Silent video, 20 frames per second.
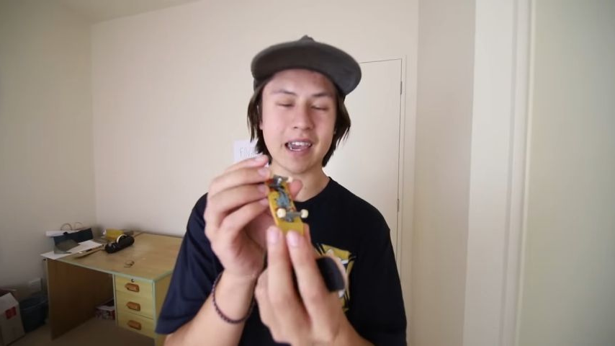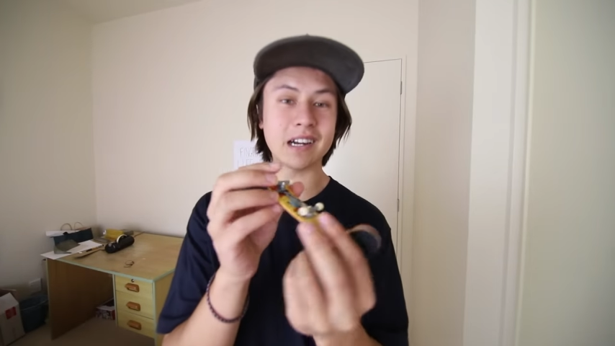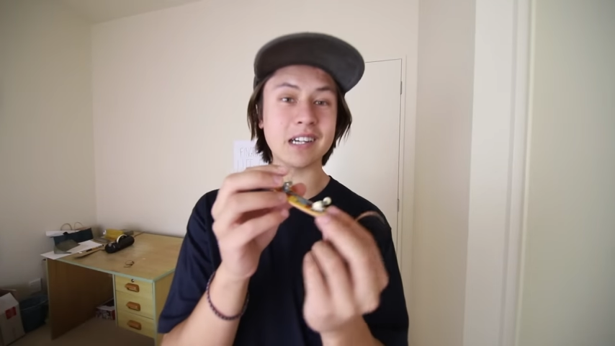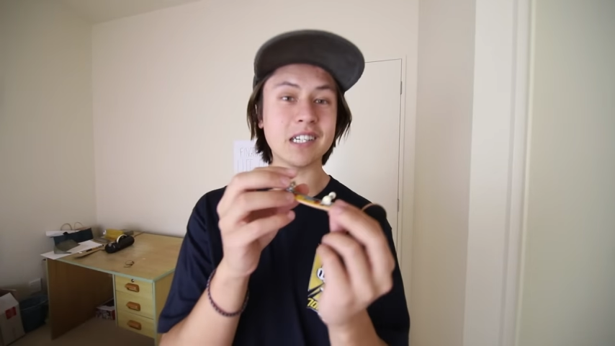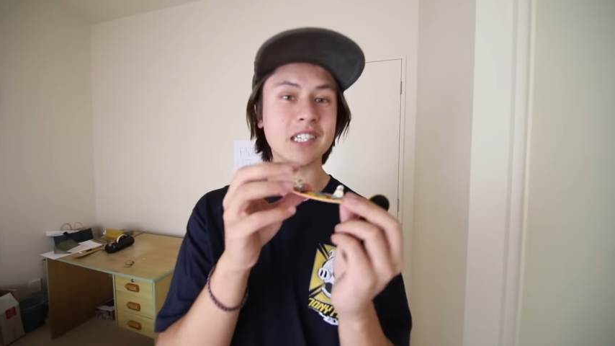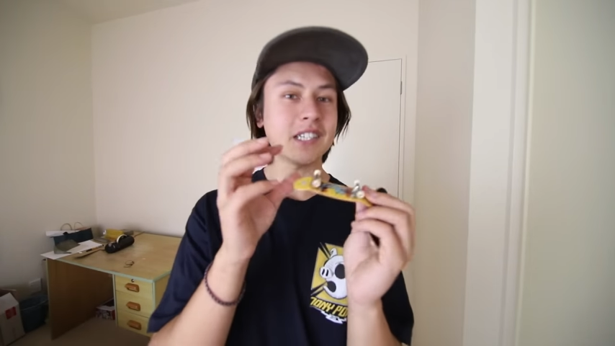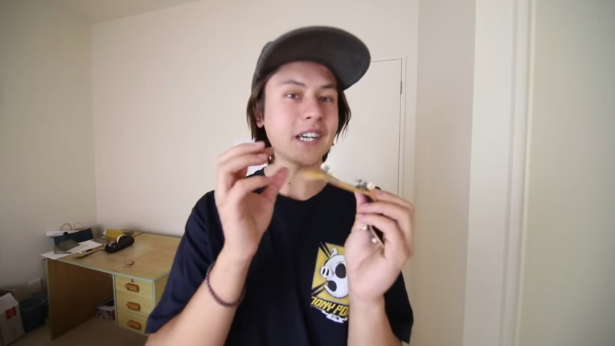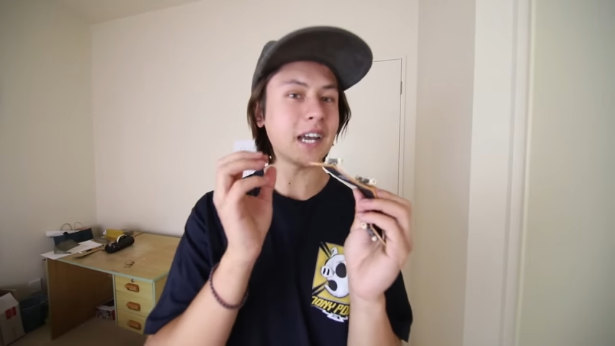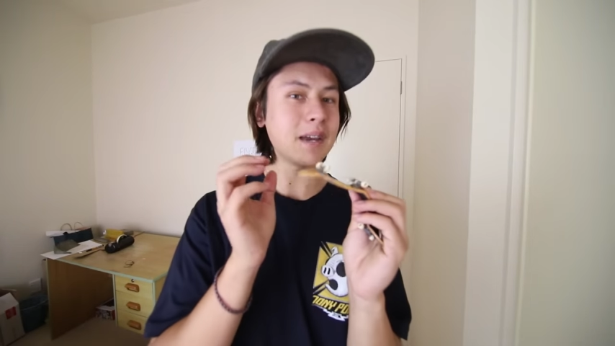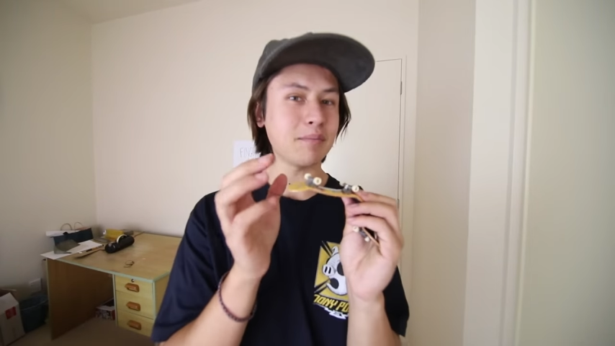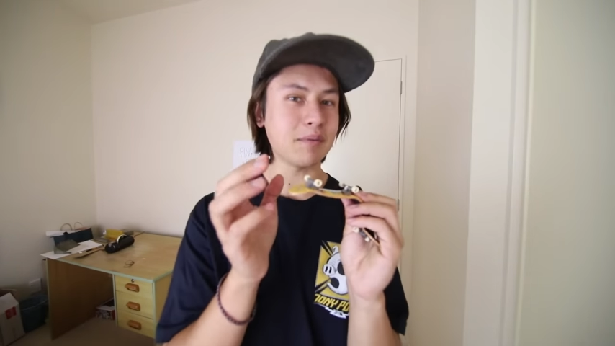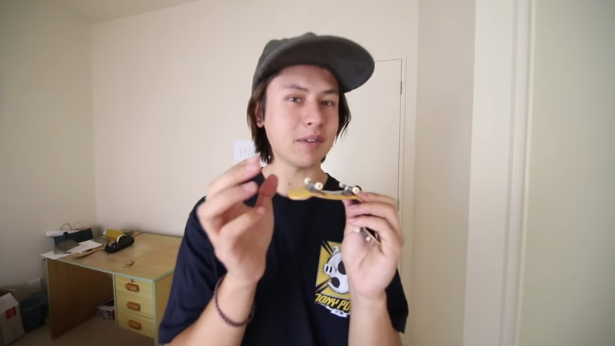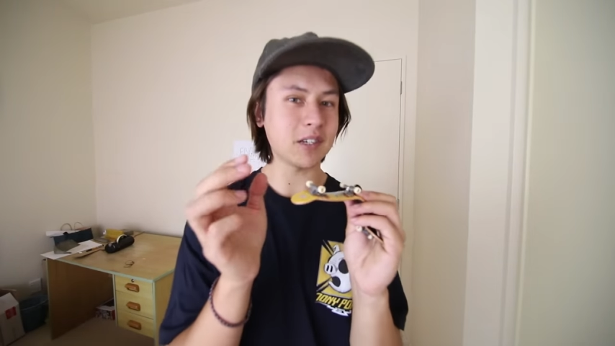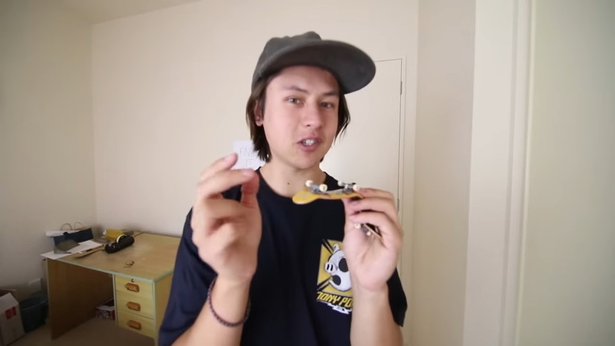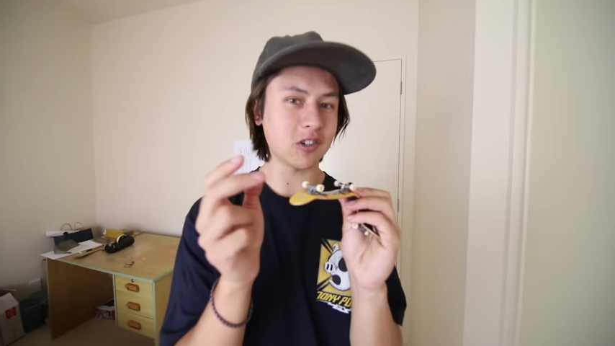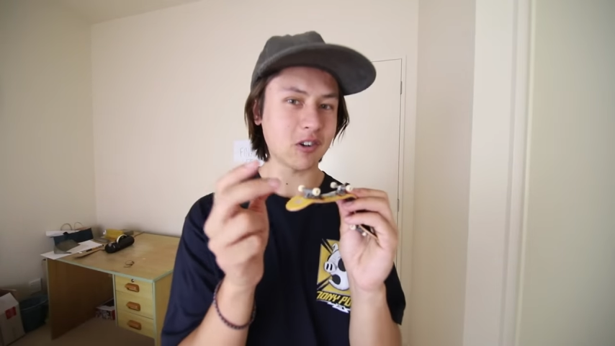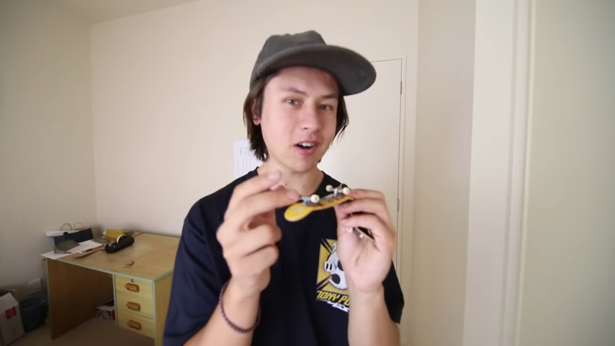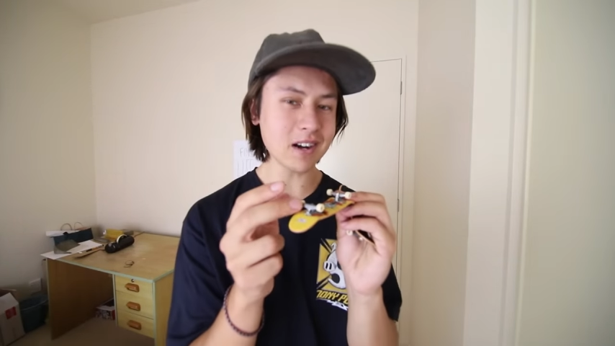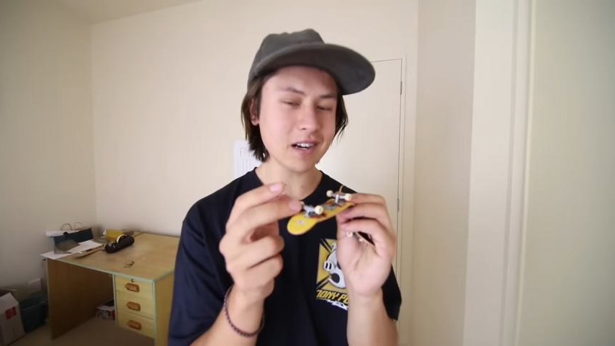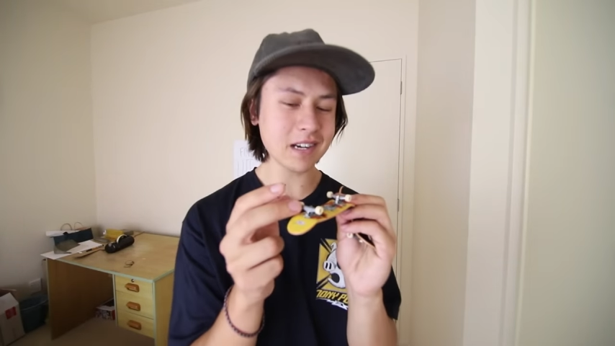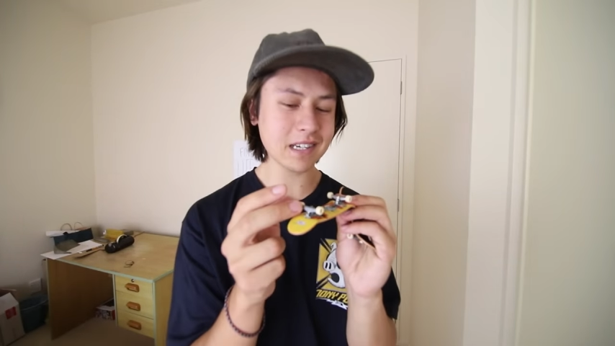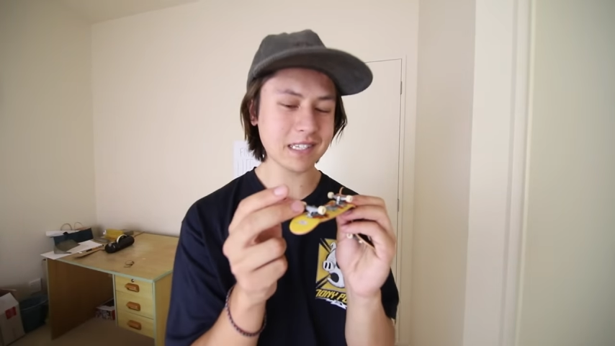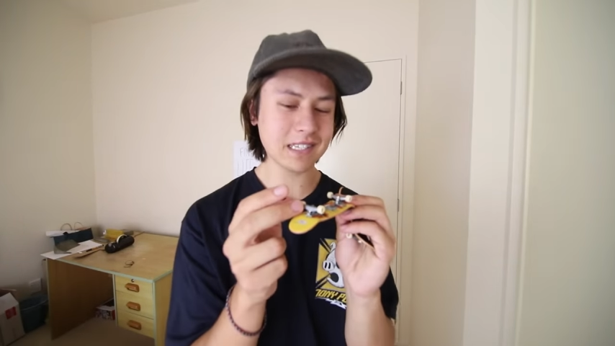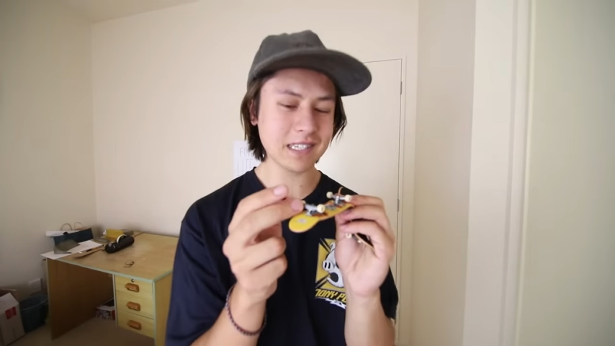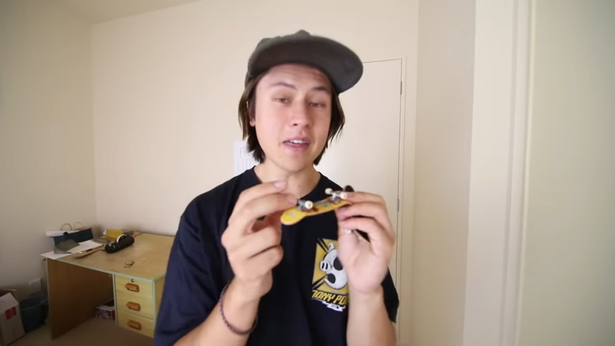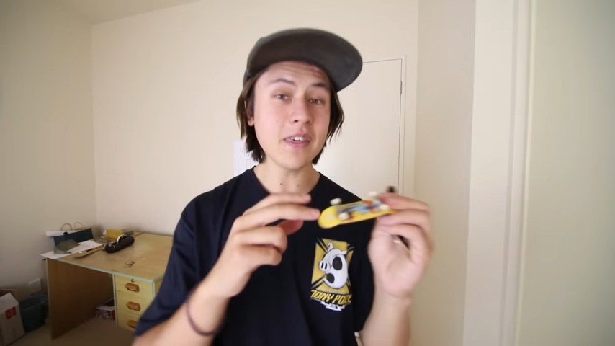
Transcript: and shaped trucks,